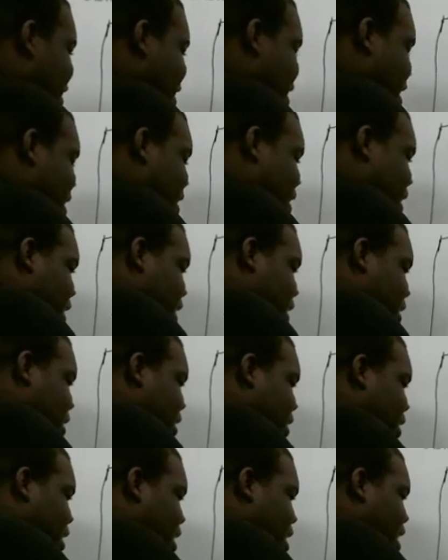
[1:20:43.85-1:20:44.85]
on
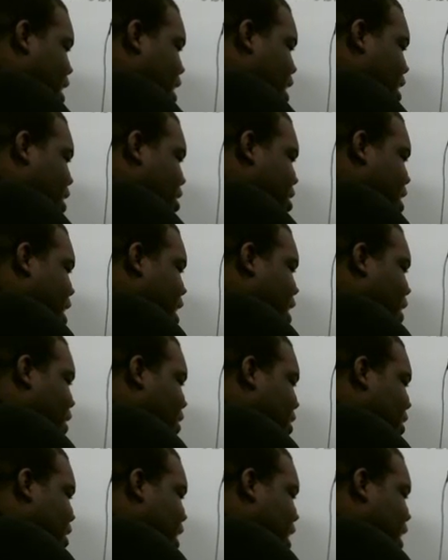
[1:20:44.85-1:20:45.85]
these
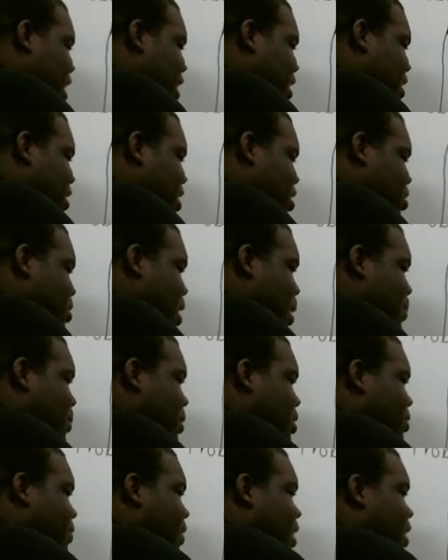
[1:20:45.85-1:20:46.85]
tiles that the trap
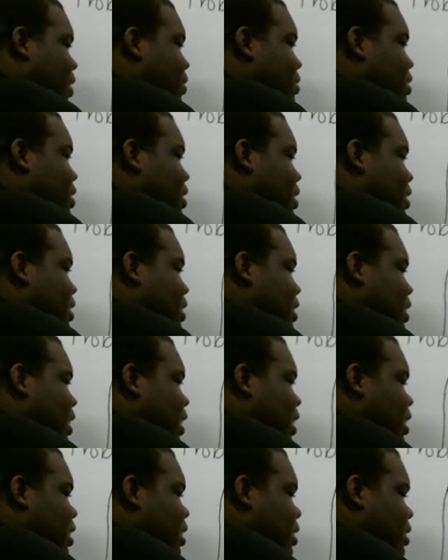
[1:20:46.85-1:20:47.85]
is around. So
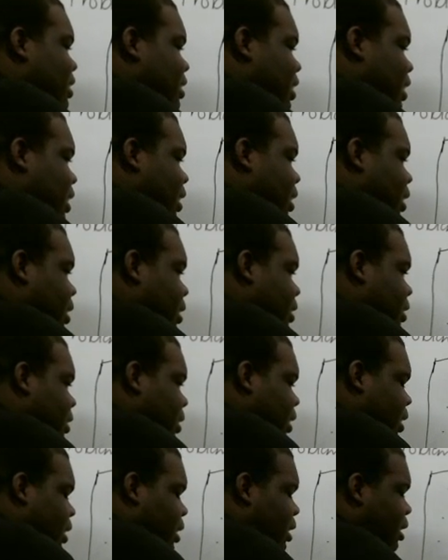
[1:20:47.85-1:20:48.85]
C, C,
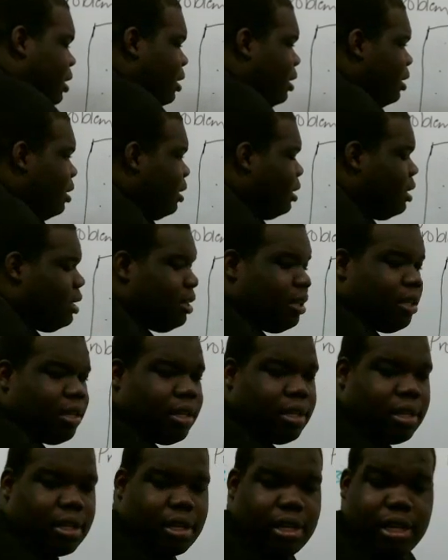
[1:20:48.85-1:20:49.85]
C.
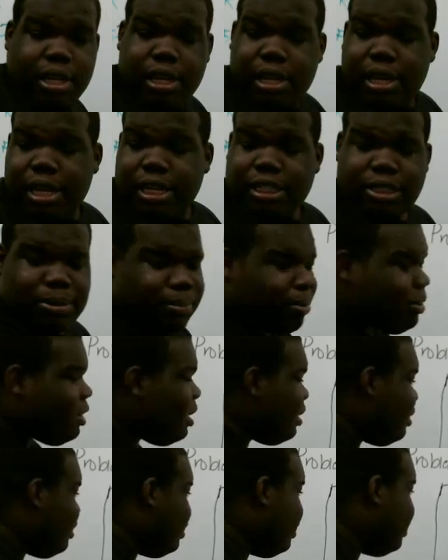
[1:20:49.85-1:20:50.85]
Okay, I should
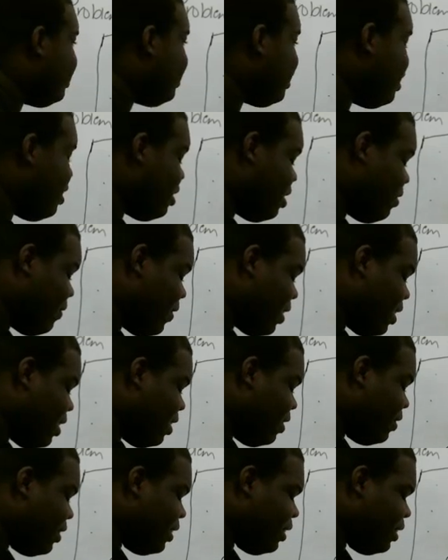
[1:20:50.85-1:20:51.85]
probably do this in a different color.